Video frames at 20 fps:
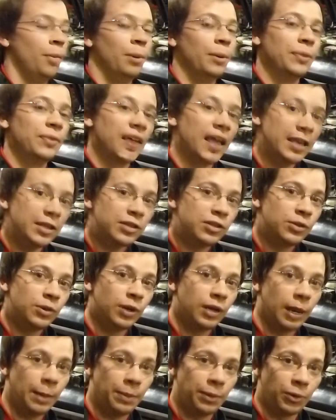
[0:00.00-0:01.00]
But thanks
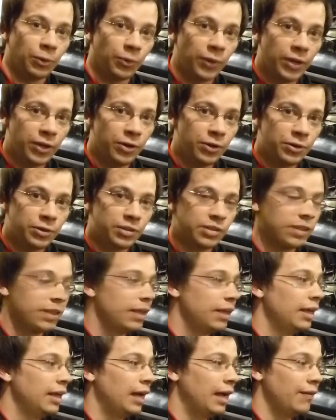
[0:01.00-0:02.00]
to a couple of
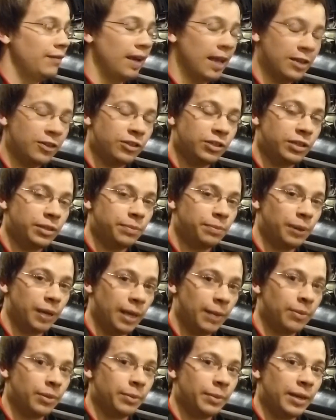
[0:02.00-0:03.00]
readers, I've actually
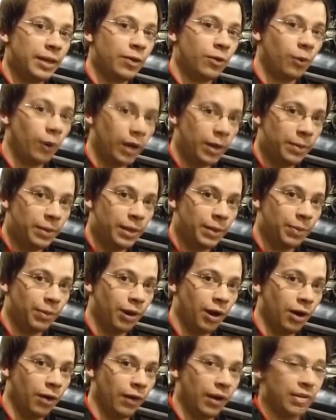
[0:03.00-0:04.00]
been able to make quite a bit of
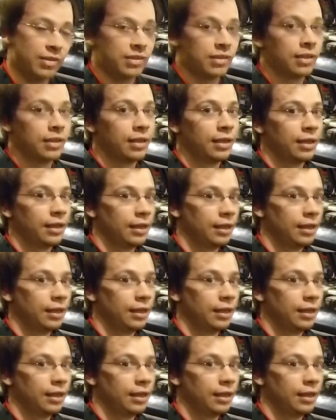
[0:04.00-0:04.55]
progress.